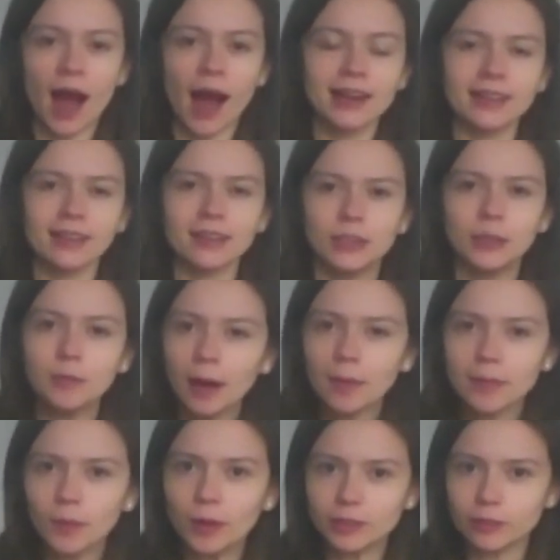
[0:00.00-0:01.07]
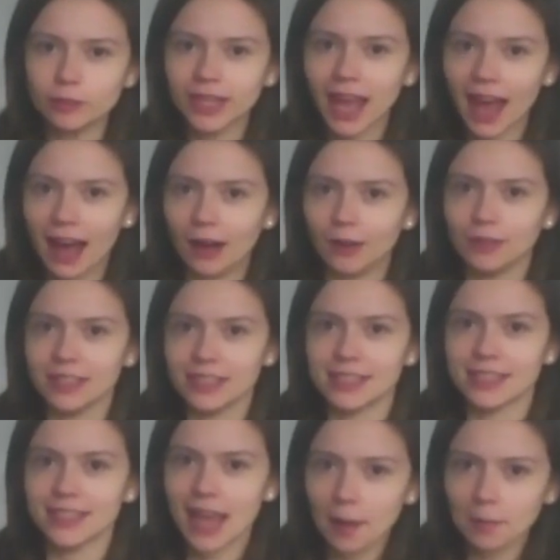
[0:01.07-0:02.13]
And you might be wondering how
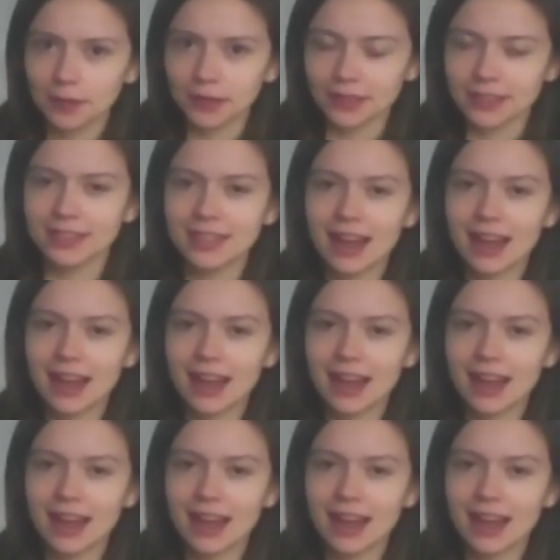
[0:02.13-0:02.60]
this has happened.